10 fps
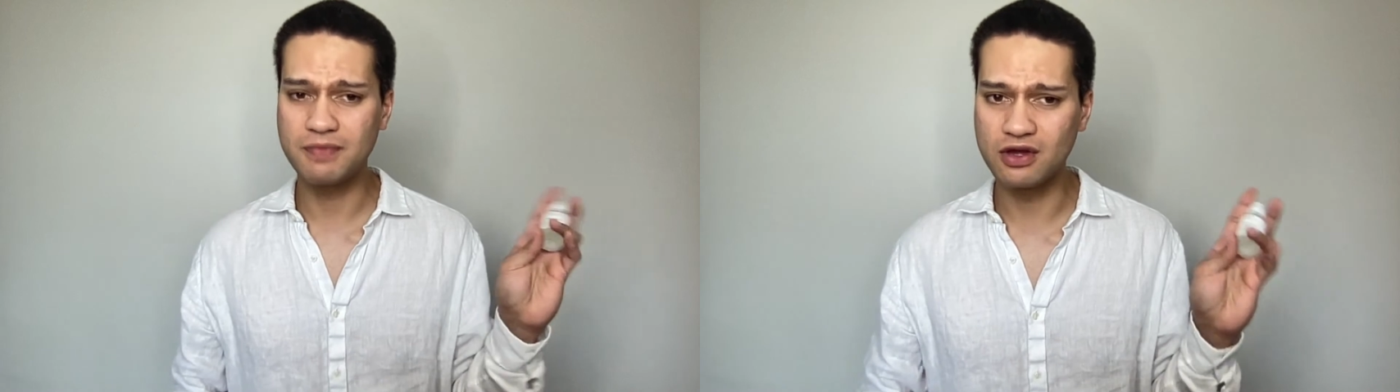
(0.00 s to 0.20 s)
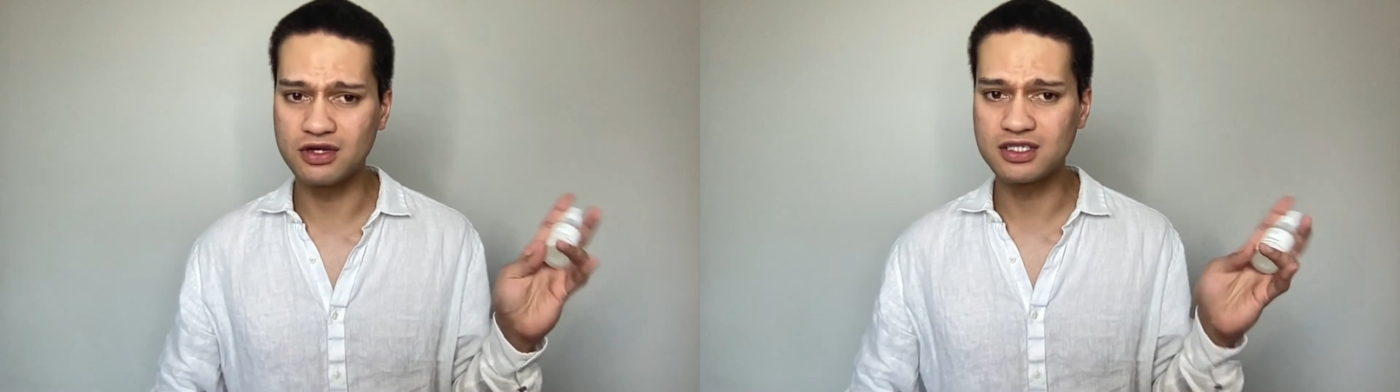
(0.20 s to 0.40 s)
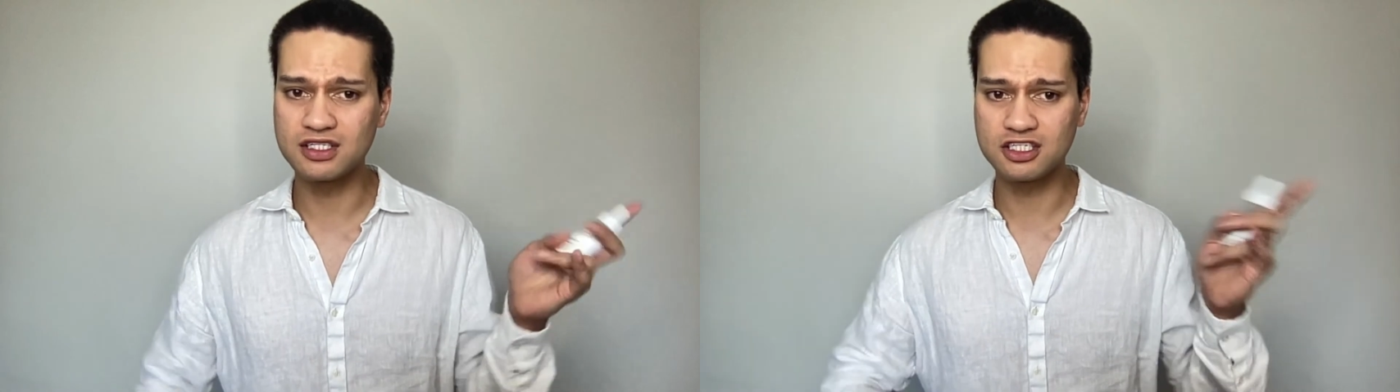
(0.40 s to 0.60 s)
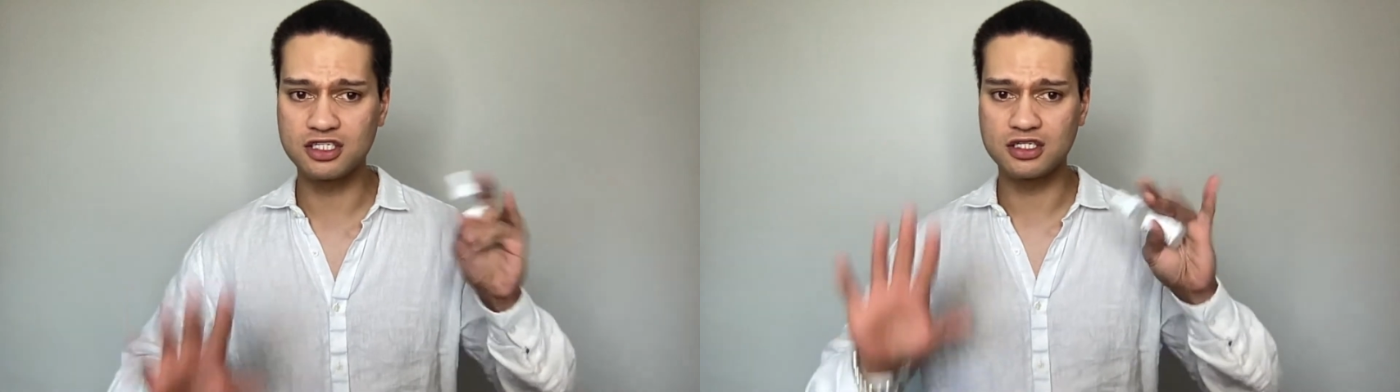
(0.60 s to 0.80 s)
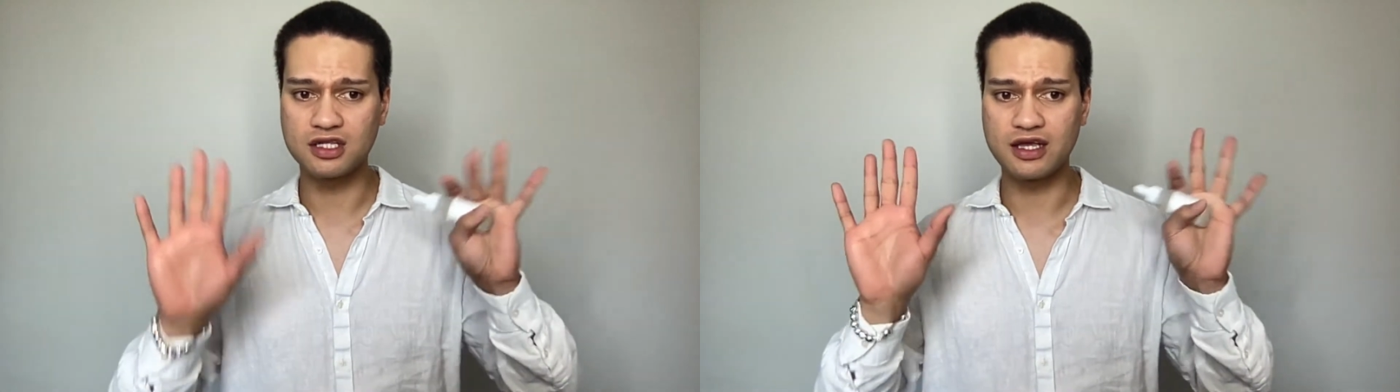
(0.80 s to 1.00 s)
be honest, this is
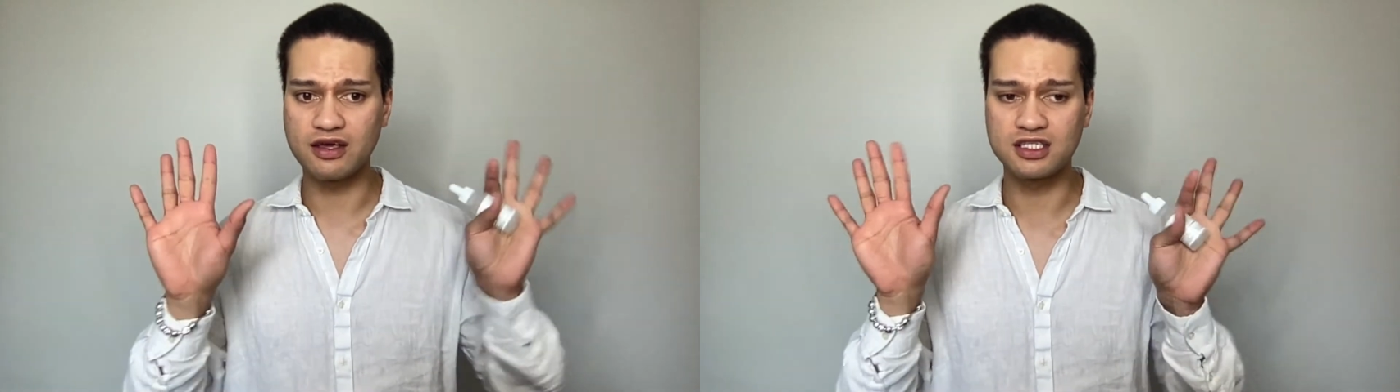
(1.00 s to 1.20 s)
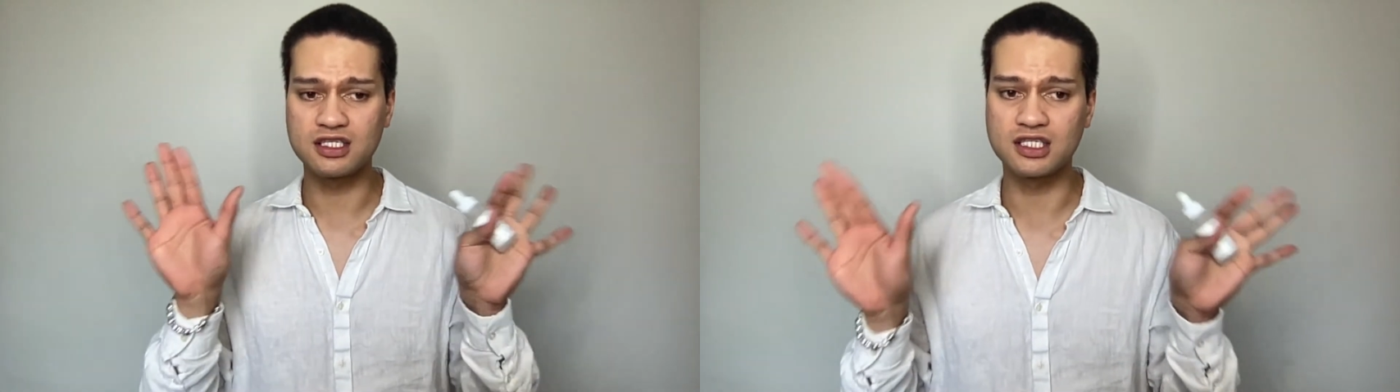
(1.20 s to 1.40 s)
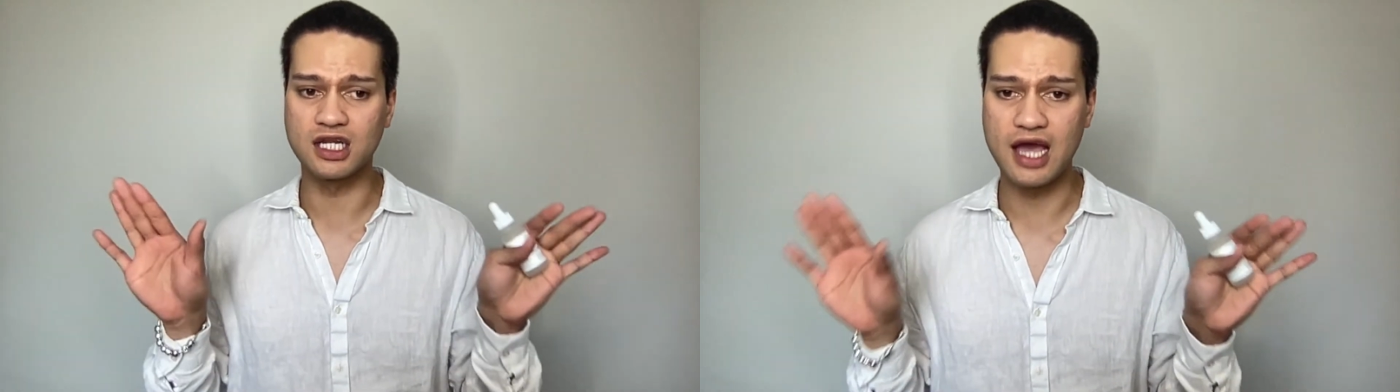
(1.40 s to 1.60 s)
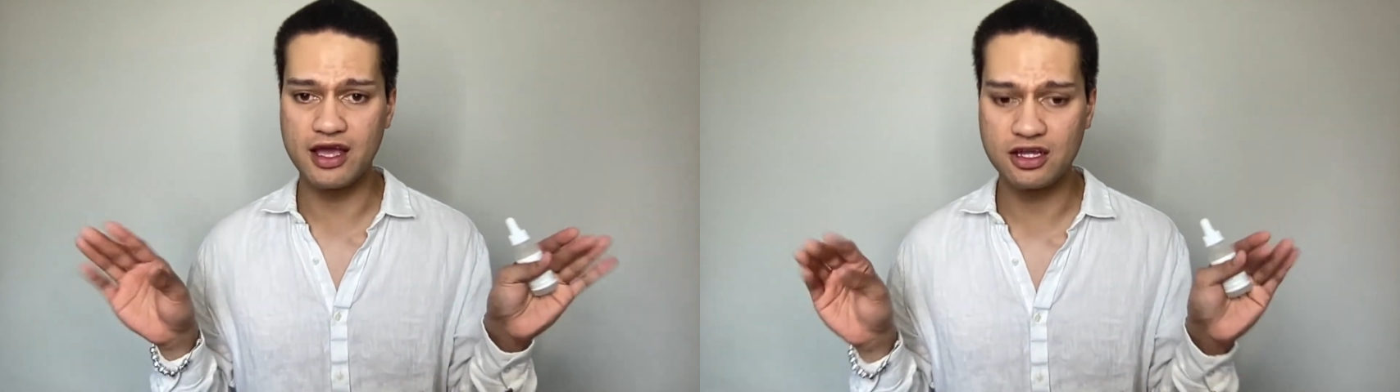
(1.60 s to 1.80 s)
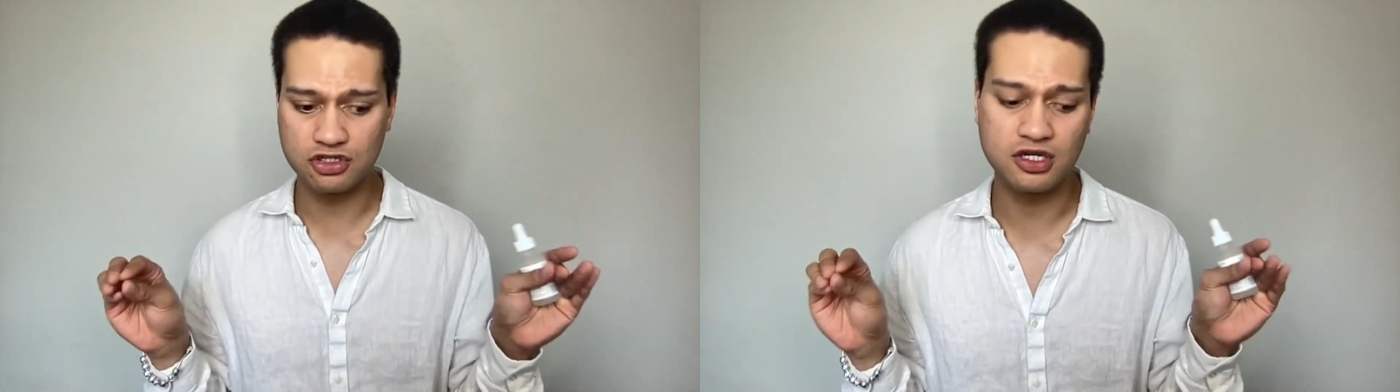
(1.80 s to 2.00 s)
just like a slight
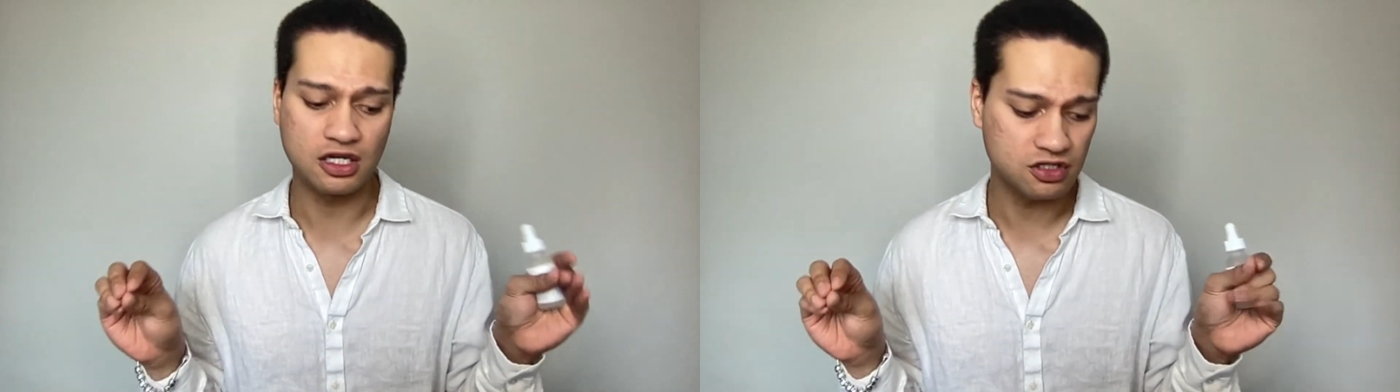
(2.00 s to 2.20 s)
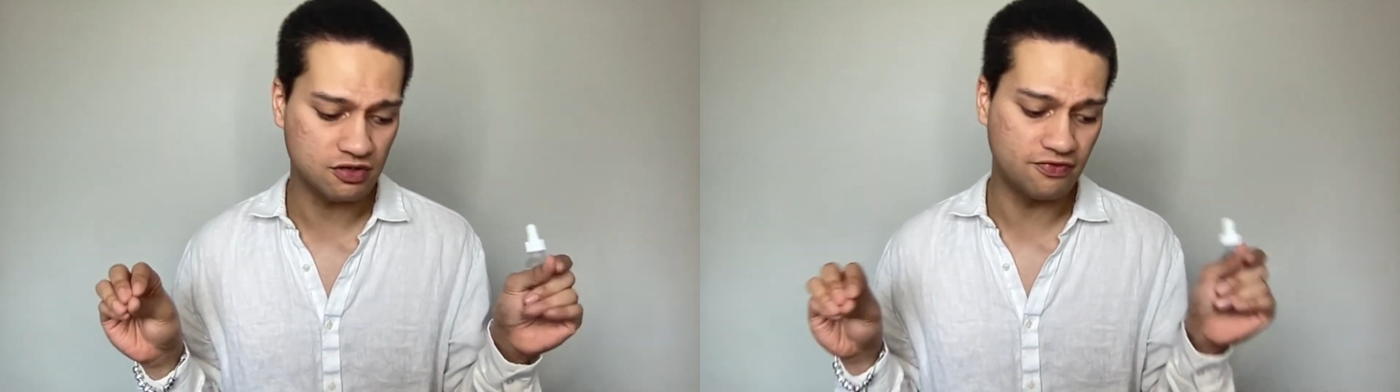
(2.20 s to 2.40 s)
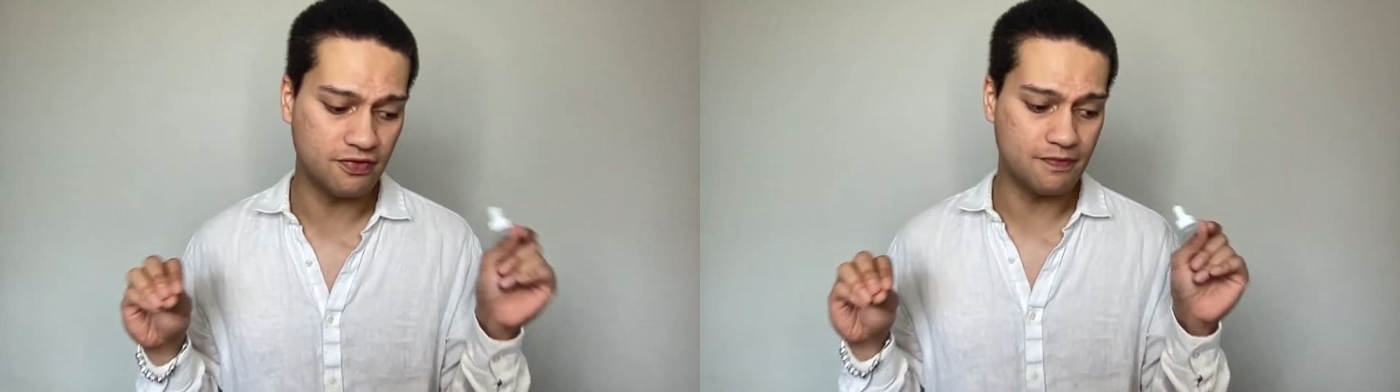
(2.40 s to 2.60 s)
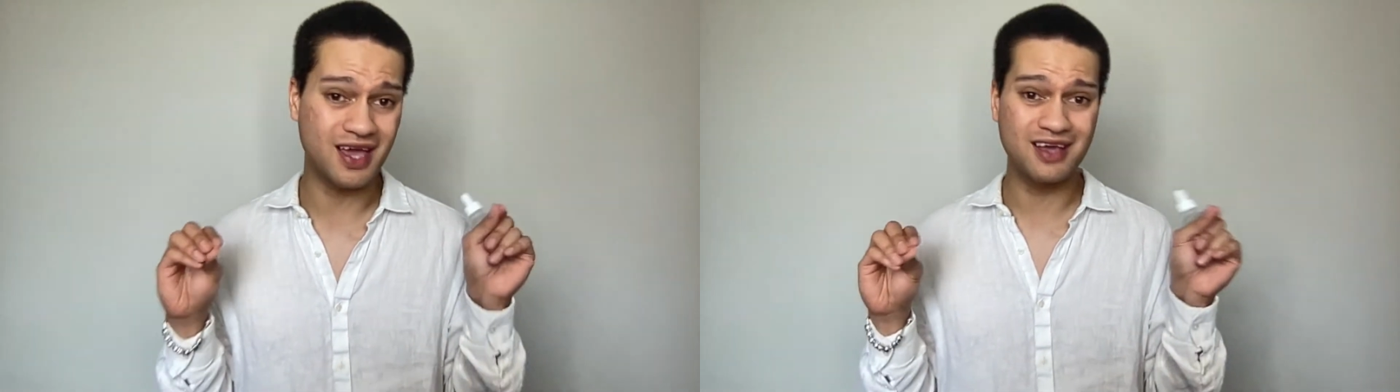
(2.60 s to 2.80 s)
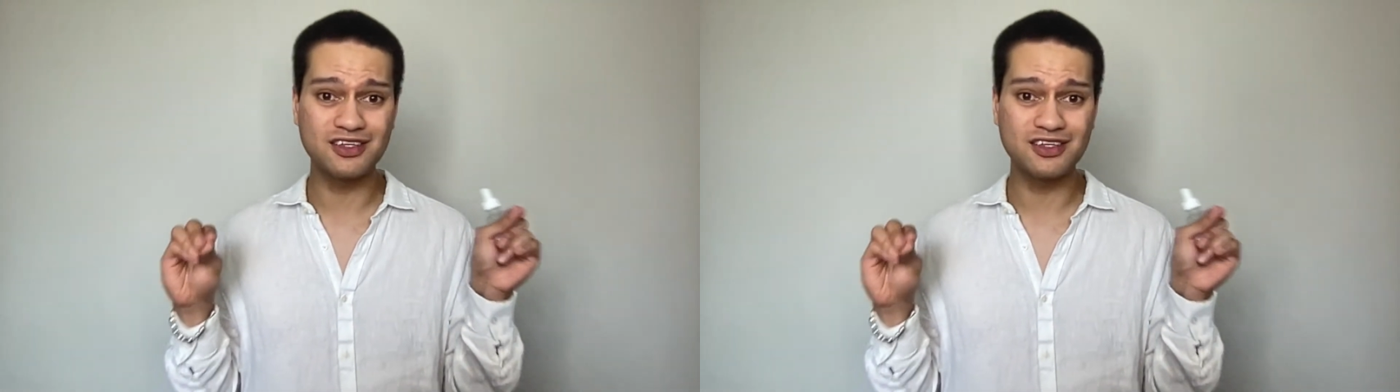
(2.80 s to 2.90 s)
introduction for me,